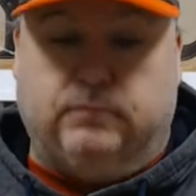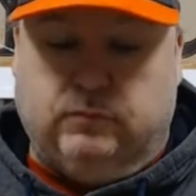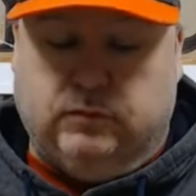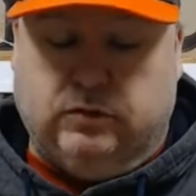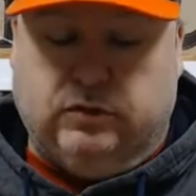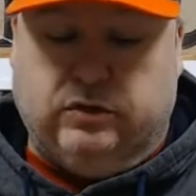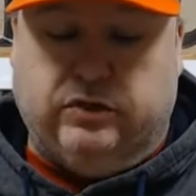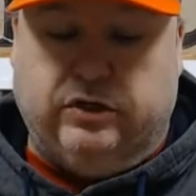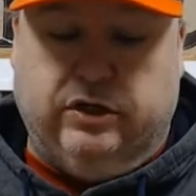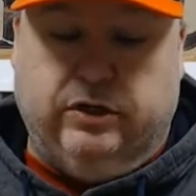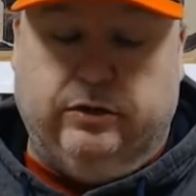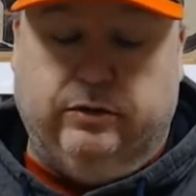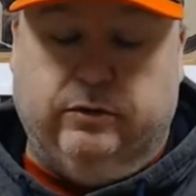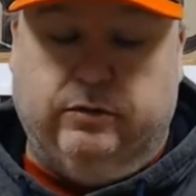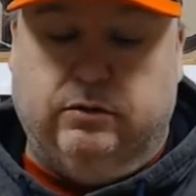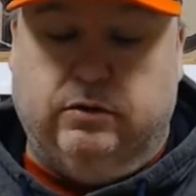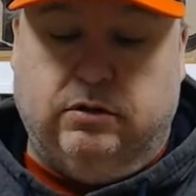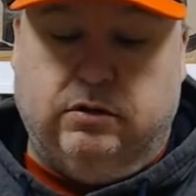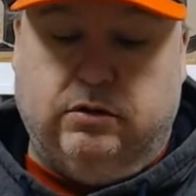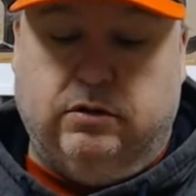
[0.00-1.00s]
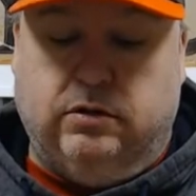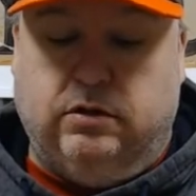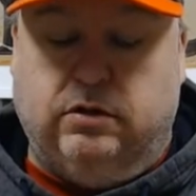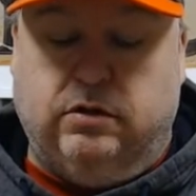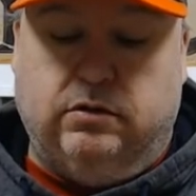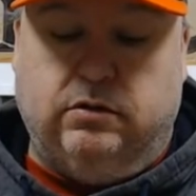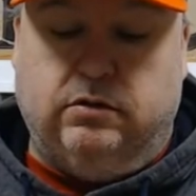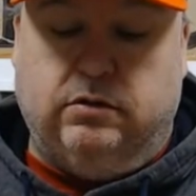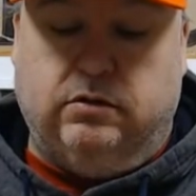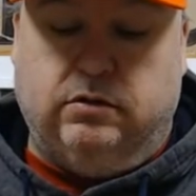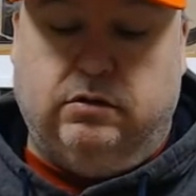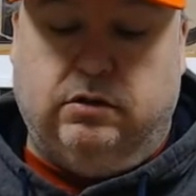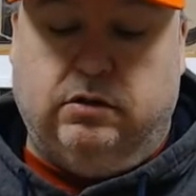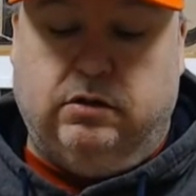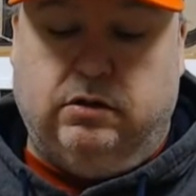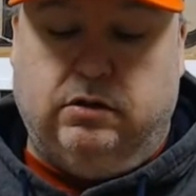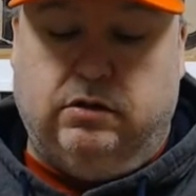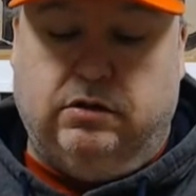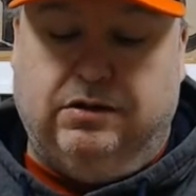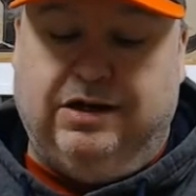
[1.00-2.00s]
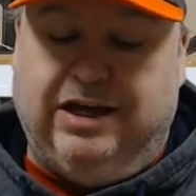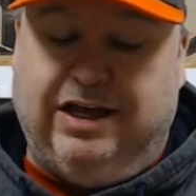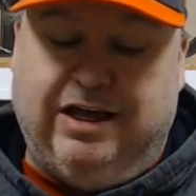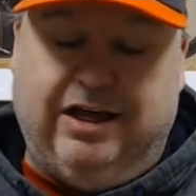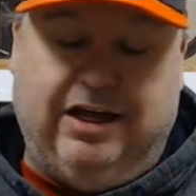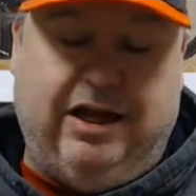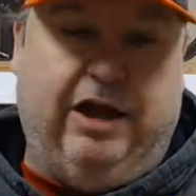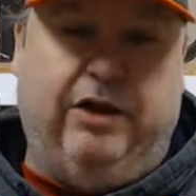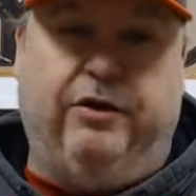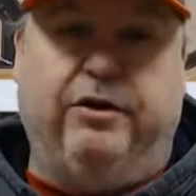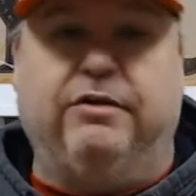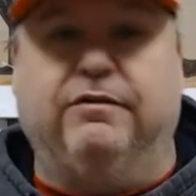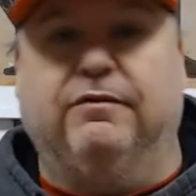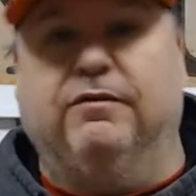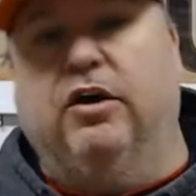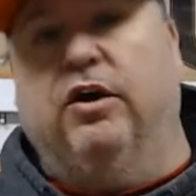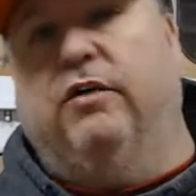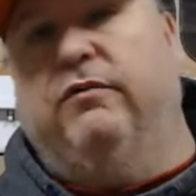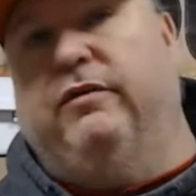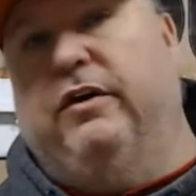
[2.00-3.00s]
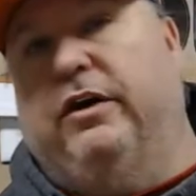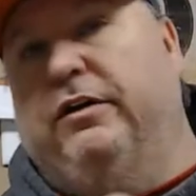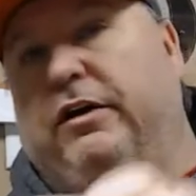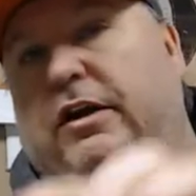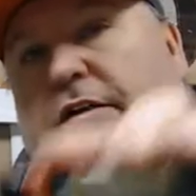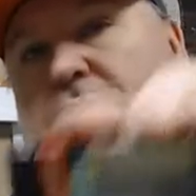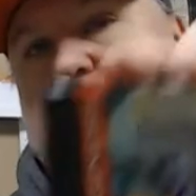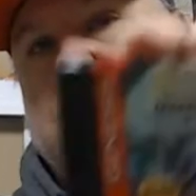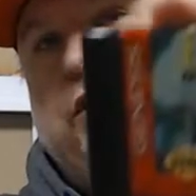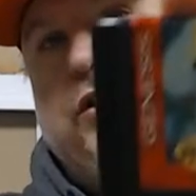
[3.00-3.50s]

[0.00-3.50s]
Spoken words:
So I don't even know if I'll give it a